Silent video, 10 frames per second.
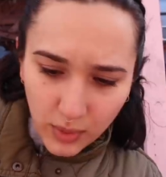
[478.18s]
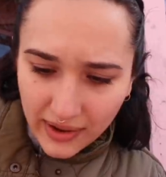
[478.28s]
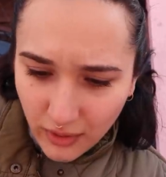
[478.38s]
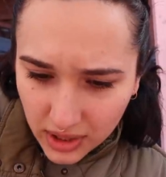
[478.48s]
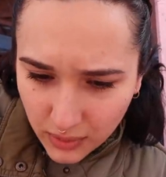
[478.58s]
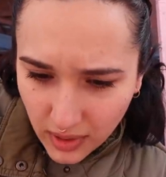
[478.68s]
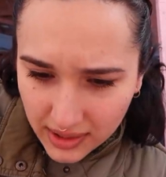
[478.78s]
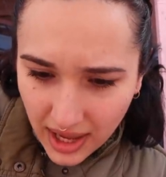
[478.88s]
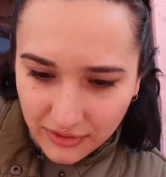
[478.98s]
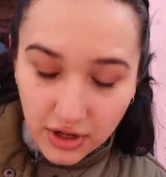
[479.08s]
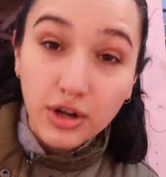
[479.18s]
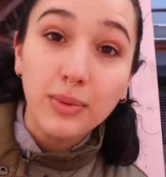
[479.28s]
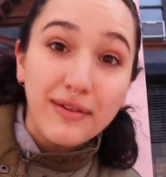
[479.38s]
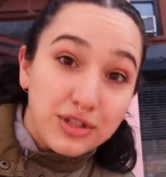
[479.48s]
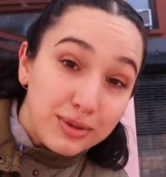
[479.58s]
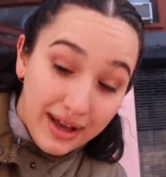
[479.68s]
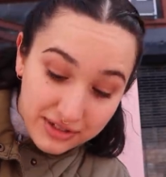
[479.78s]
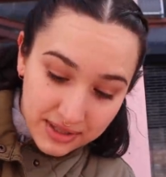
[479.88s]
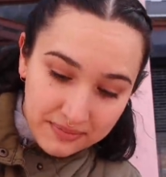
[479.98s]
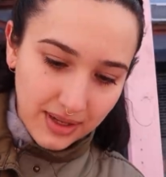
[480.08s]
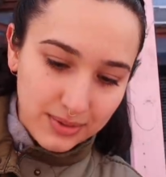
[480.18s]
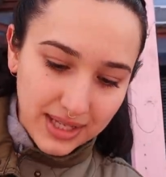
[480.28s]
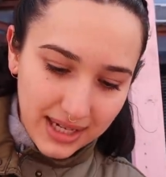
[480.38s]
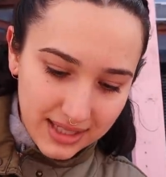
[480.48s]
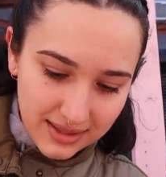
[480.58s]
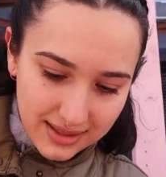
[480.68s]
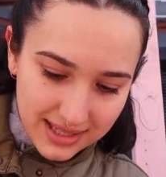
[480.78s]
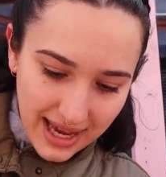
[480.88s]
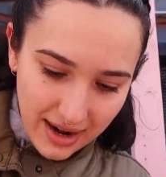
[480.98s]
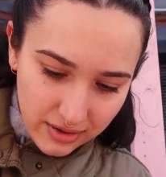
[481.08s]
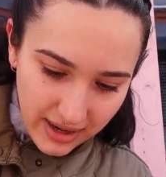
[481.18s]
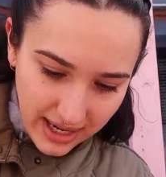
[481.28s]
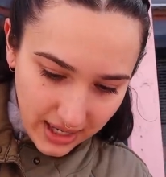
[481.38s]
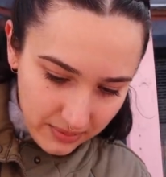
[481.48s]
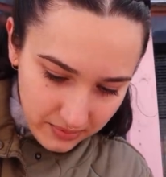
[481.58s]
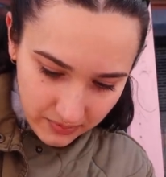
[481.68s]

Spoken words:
We have only one left. Oh no, we have two left. I was getting sad already.